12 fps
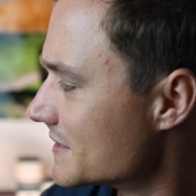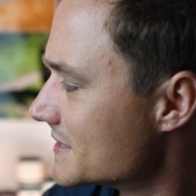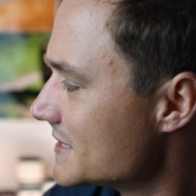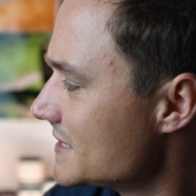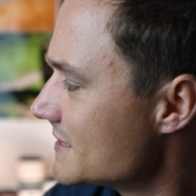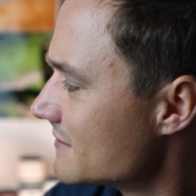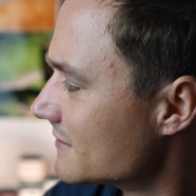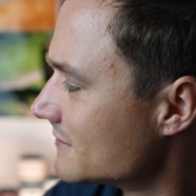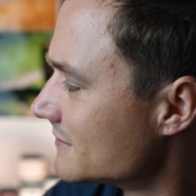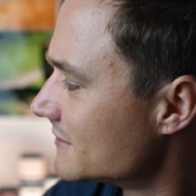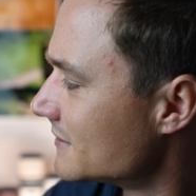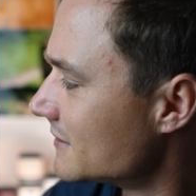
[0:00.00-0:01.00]
D,
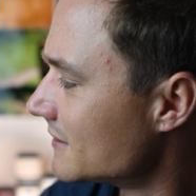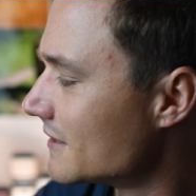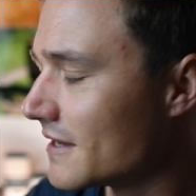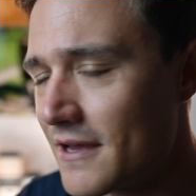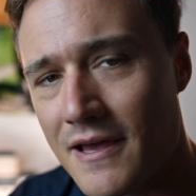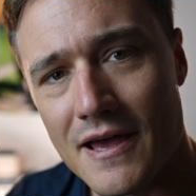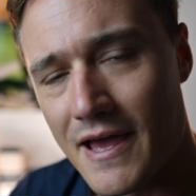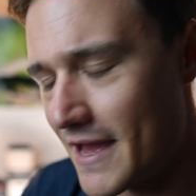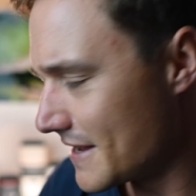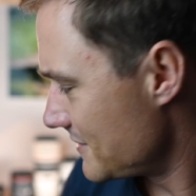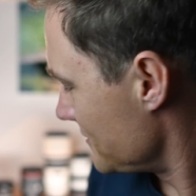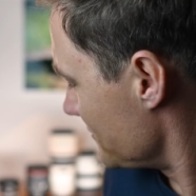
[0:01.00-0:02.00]

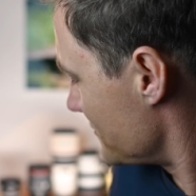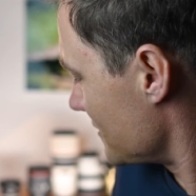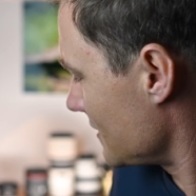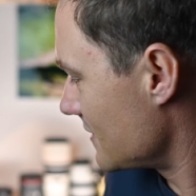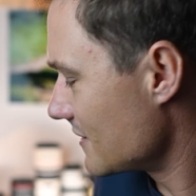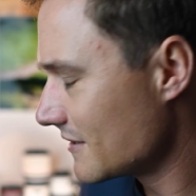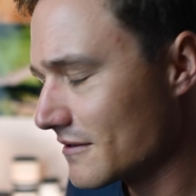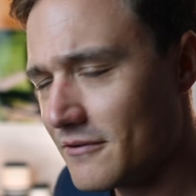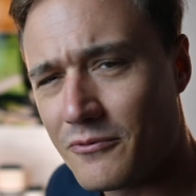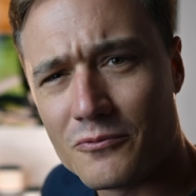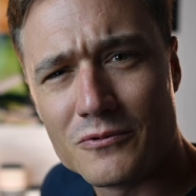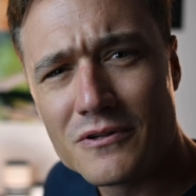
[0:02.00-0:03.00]
and you're thinking,
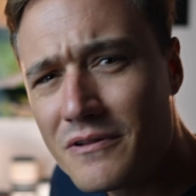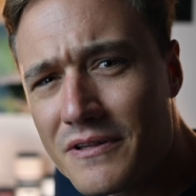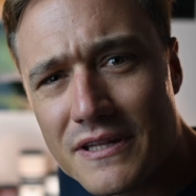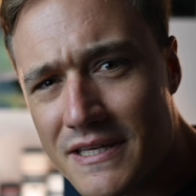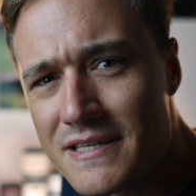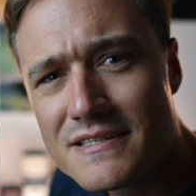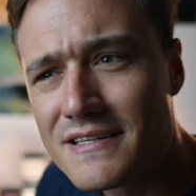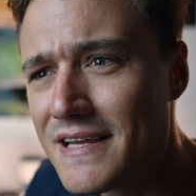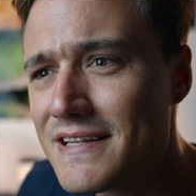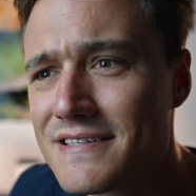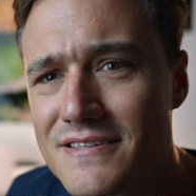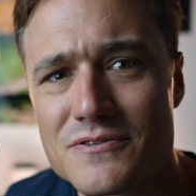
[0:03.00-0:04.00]
will these
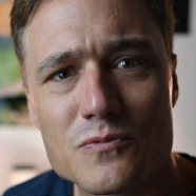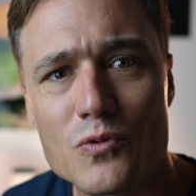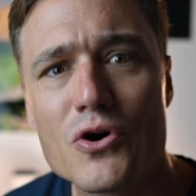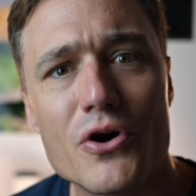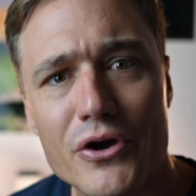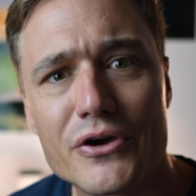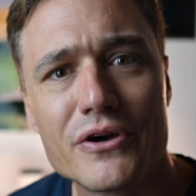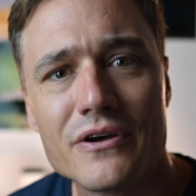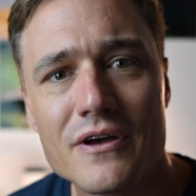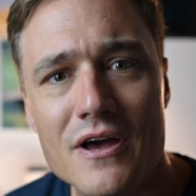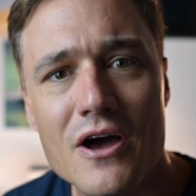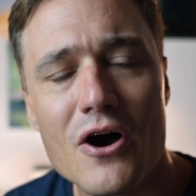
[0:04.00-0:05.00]
lenses work
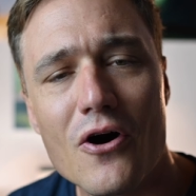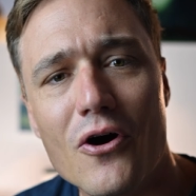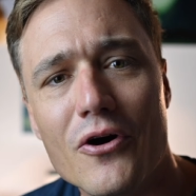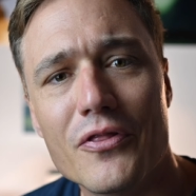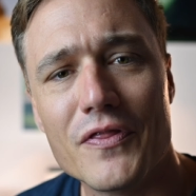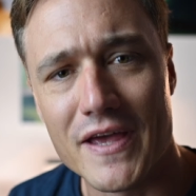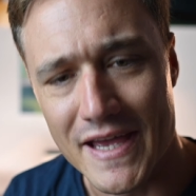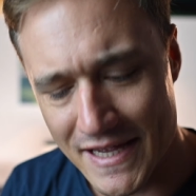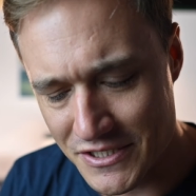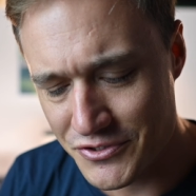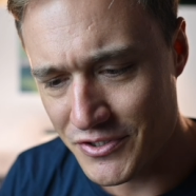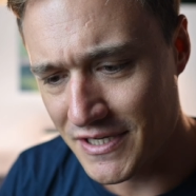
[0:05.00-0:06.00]
on the
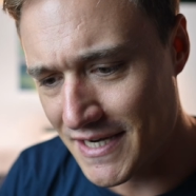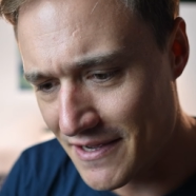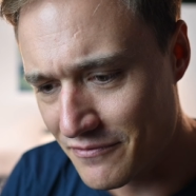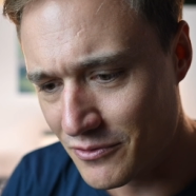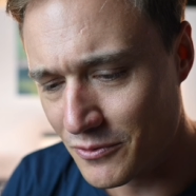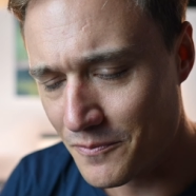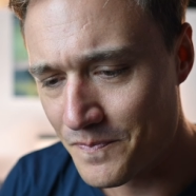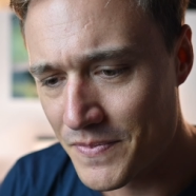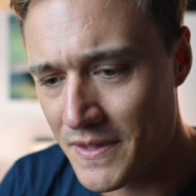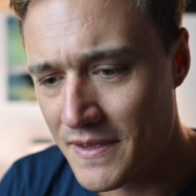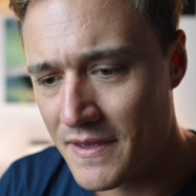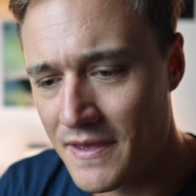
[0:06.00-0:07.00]
entry-level
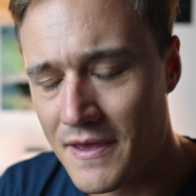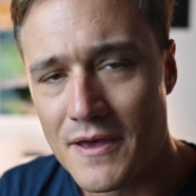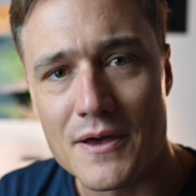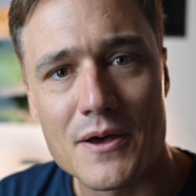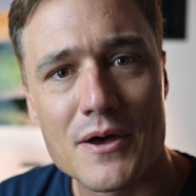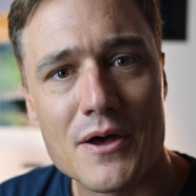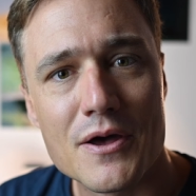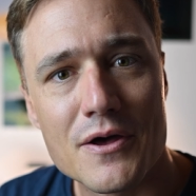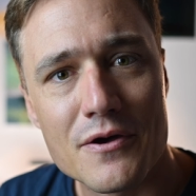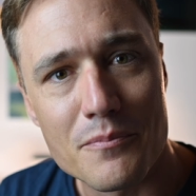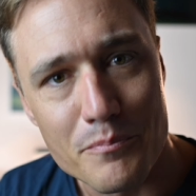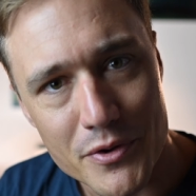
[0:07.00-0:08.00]

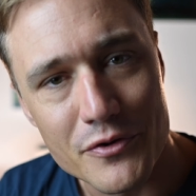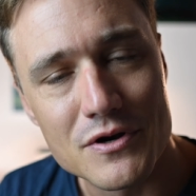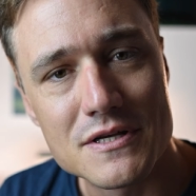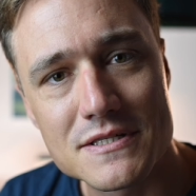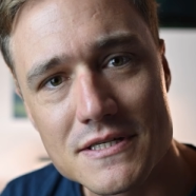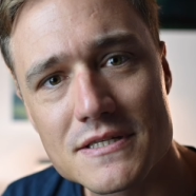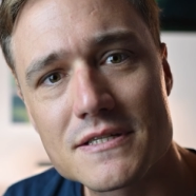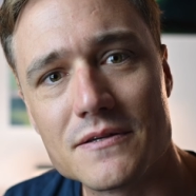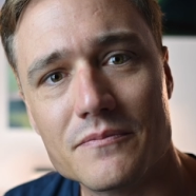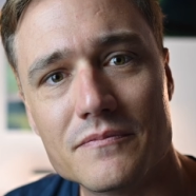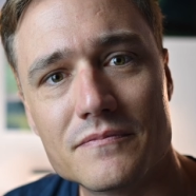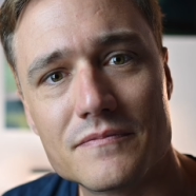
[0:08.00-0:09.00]
mirrorless system,
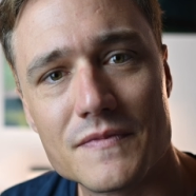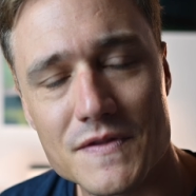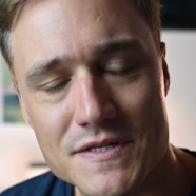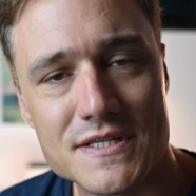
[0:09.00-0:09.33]
the